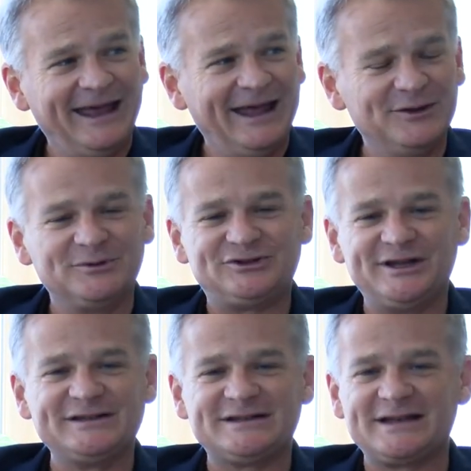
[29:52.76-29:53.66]
And the
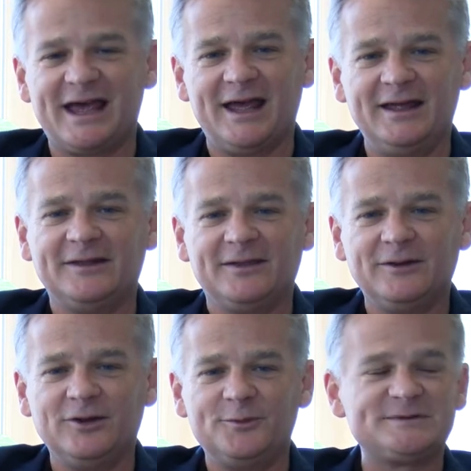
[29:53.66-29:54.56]
machines say,
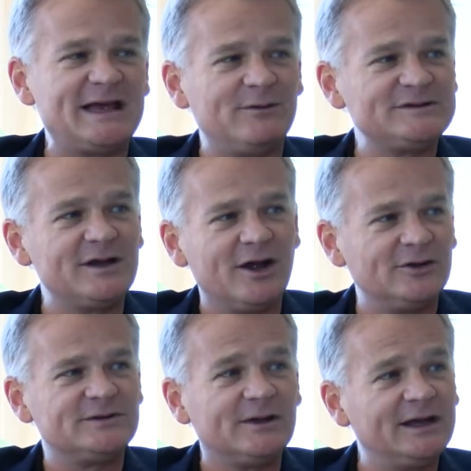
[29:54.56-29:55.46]
"Oops, that was an
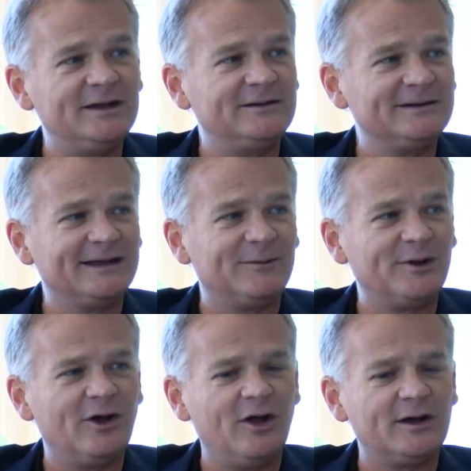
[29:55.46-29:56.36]
error. Delete." And
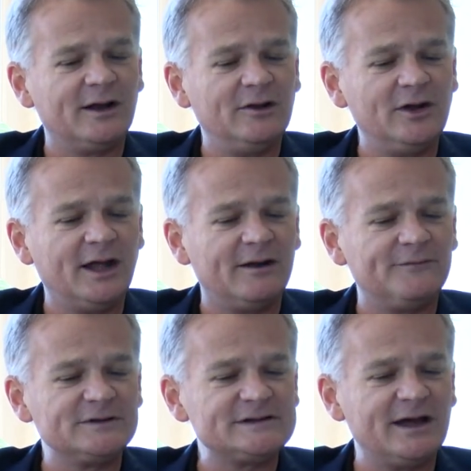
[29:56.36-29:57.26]
we all kind of look at it
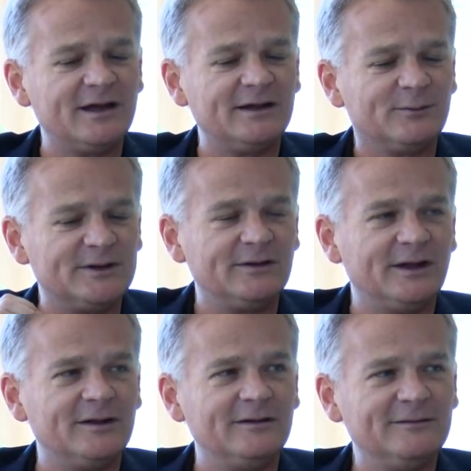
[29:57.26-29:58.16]
for a second, and we
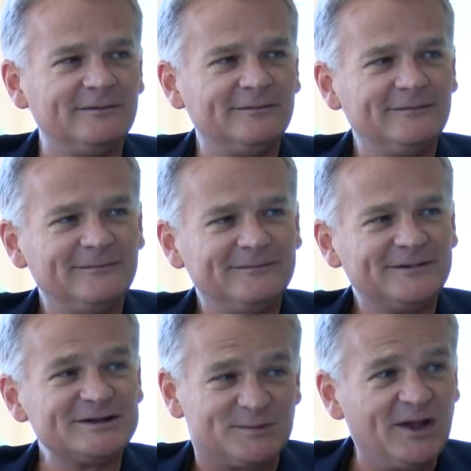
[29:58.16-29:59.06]
delete it
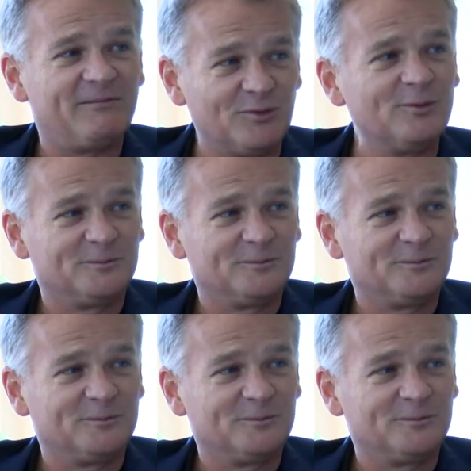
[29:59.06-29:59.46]
because we love the